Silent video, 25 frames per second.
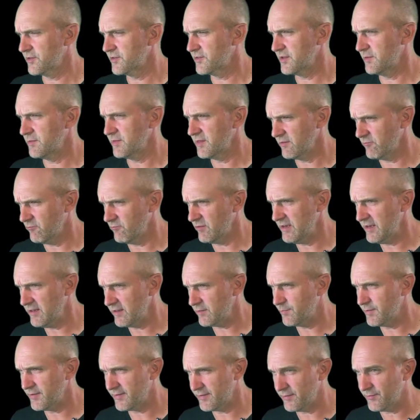something really
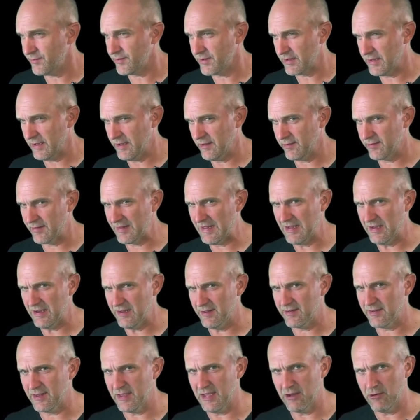specifically and slightly
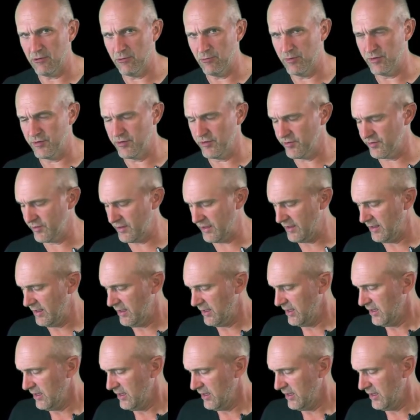scary, which is that